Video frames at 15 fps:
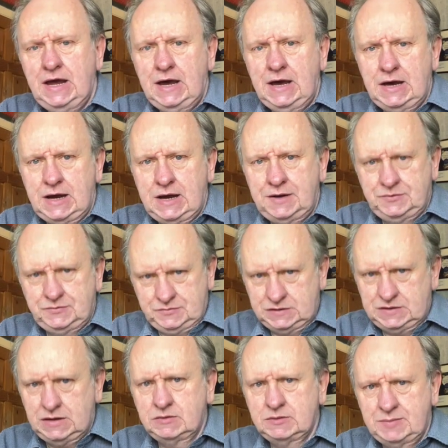
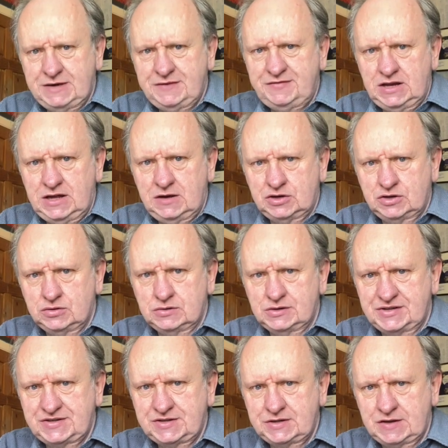there will be a video
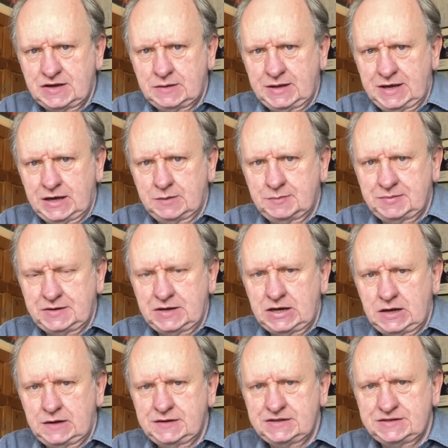course coming up
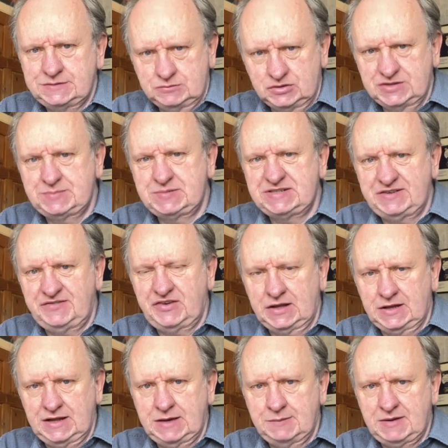that's more
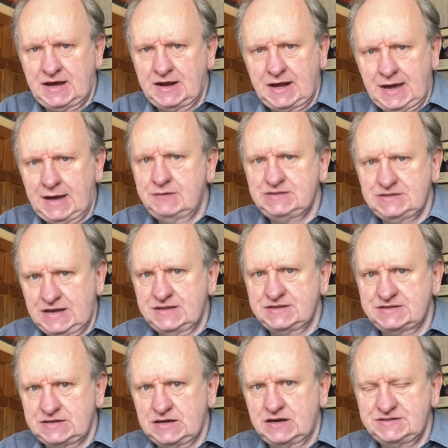specifically about how to get
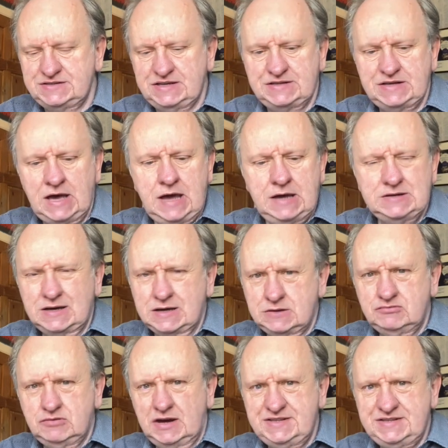started. It's like
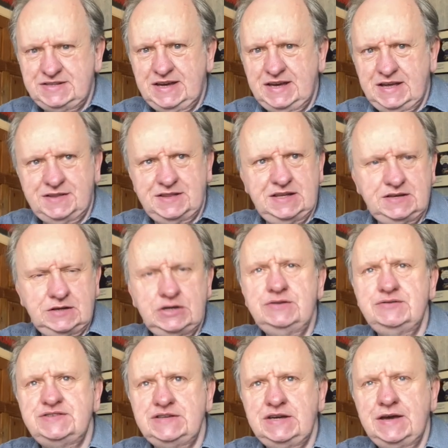
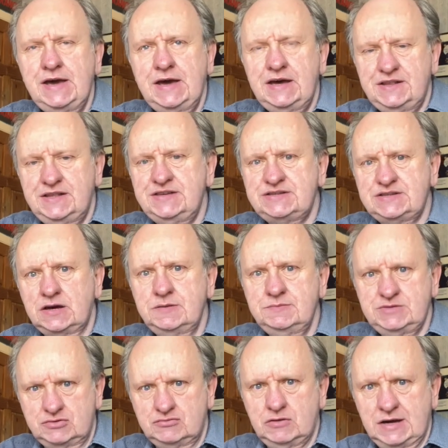using this time
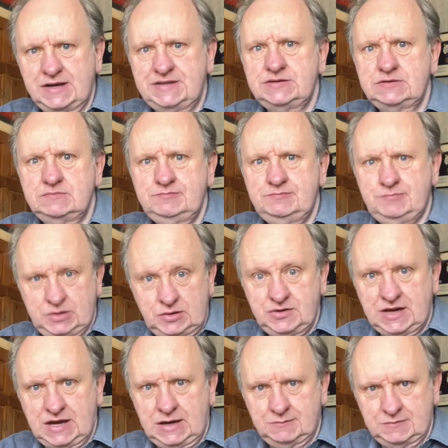to write boot
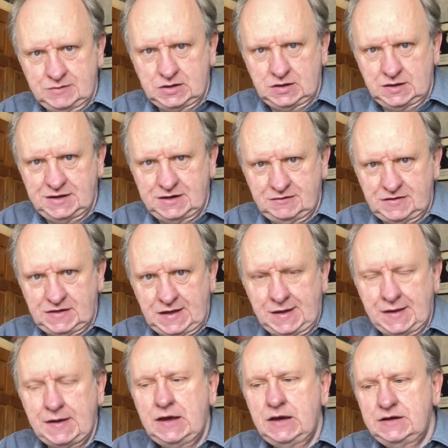camp kind of thing.
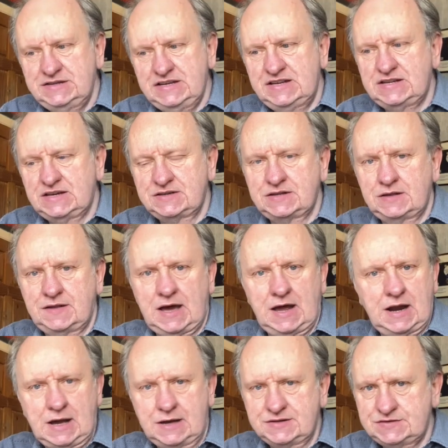Details on that
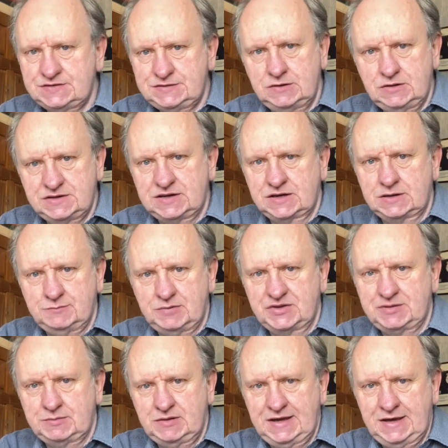as soon as I can
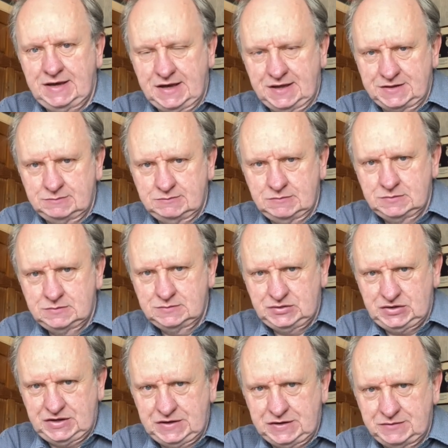possibly get them
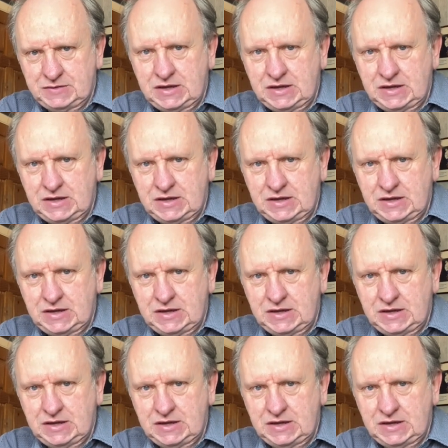to you.